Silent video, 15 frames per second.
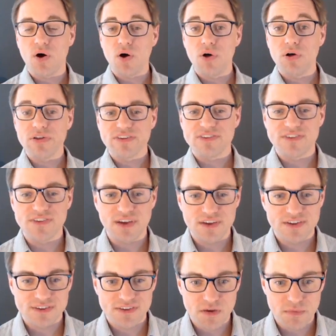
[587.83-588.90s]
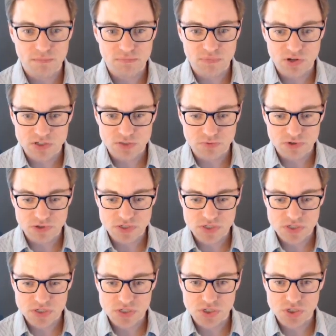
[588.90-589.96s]
all 6
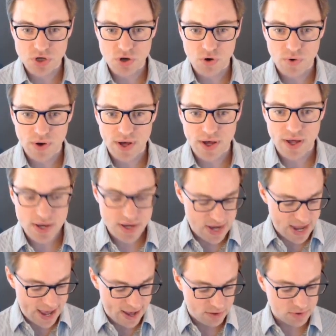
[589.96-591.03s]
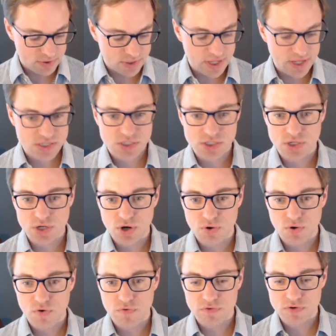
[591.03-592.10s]
multiples. So now let's
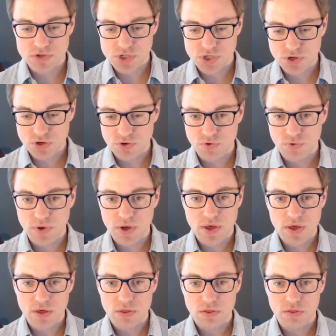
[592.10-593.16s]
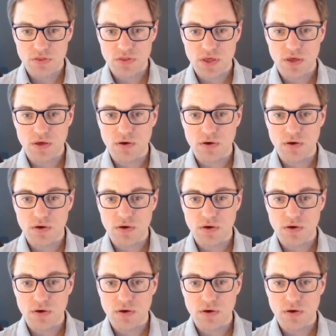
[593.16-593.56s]
go over to the